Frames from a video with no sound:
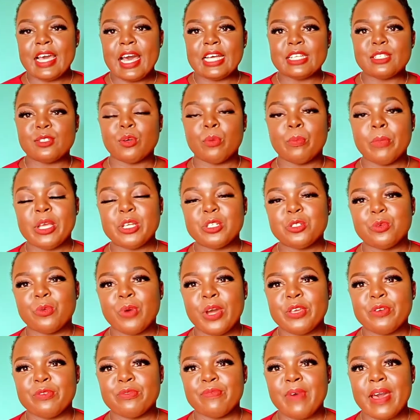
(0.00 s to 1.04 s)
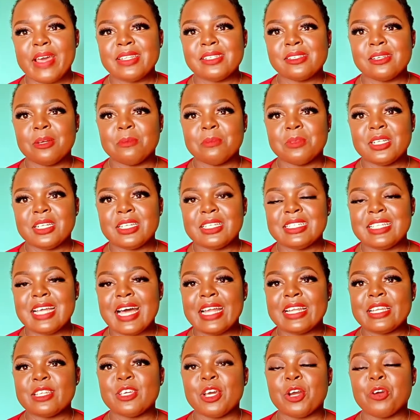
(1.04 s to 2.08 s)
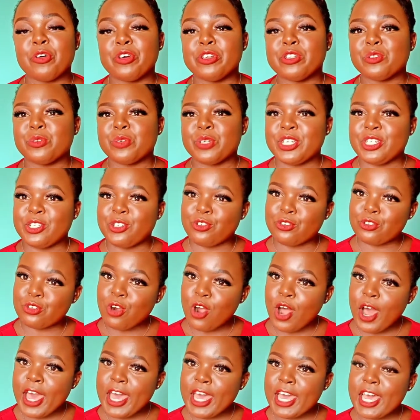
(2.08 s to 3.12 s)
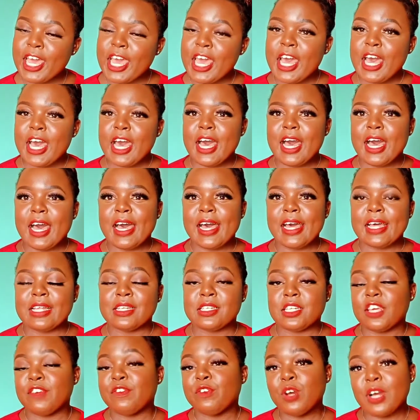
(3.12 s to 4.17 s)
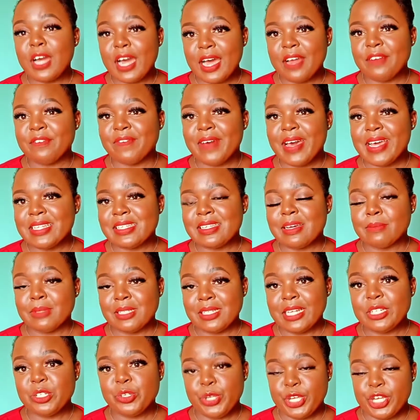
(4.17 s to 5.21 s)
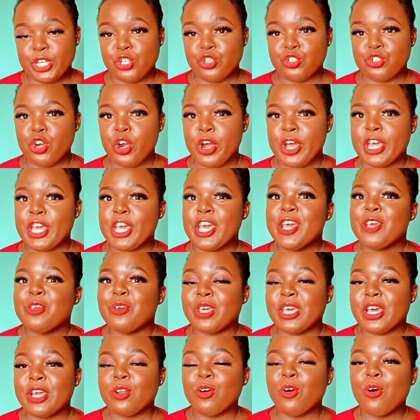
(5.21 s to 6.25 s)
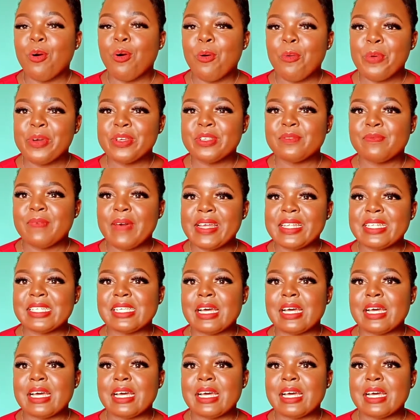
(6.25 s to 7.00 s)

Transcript: So make sure you find something that you're going to enjoy. And if you can't find something that you enjoy, you can always find